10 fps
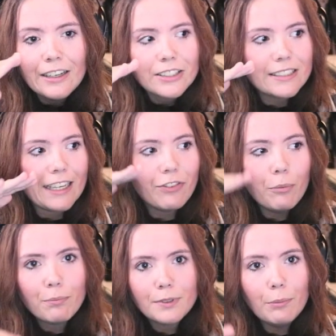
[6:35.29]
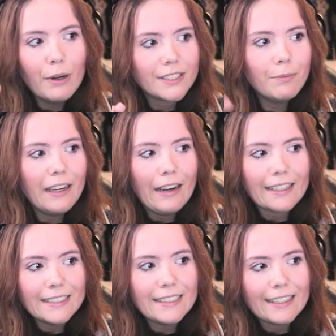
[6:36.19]
So it's like from the bottom here, like
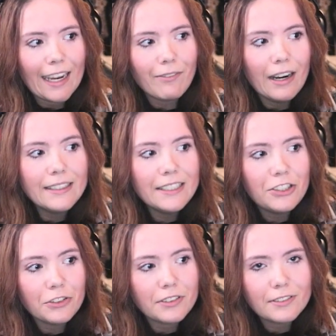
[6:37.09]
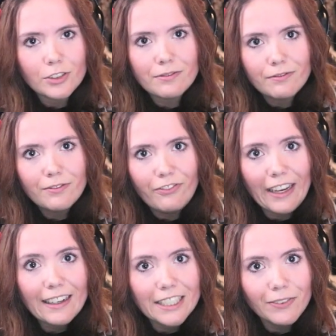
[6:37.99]
this is the camera and this is your
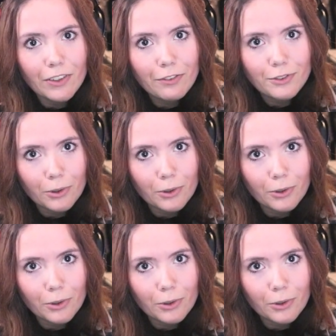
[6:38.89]
thing that you want to